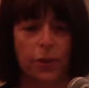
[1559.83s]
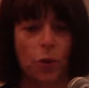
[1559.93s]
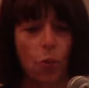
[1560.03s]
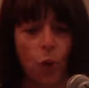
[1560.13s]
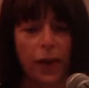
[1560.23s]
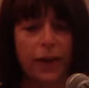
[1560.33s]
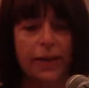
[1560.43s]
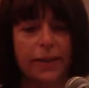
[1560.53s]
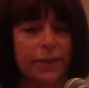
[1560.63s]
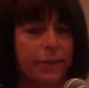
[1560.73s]
So one
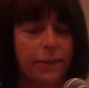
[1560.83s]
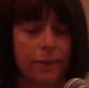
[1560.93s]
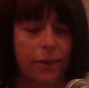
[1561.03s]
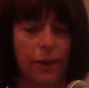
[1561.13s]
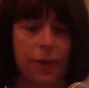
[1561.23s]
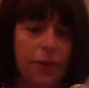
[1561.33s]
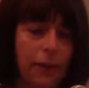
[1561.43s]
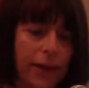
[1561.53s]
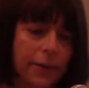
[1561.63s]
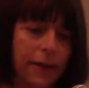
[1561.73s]
is at the
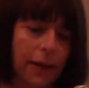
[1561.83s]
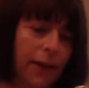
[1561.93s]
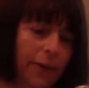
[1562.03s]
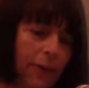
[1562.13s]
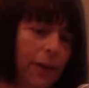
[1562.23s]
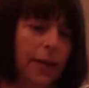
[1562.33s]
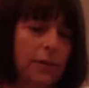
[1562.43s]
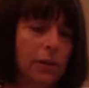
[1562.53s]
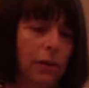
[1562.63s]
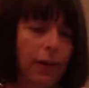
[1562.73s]

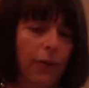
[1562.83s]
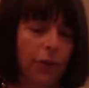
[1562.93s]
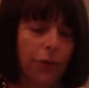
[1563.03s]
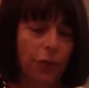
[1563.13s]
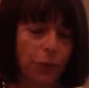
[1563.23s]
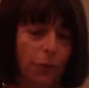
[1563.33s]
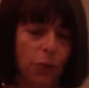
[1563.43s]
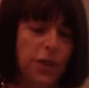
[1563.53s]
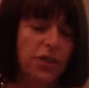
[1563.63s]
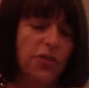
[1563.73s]
lexical level. So we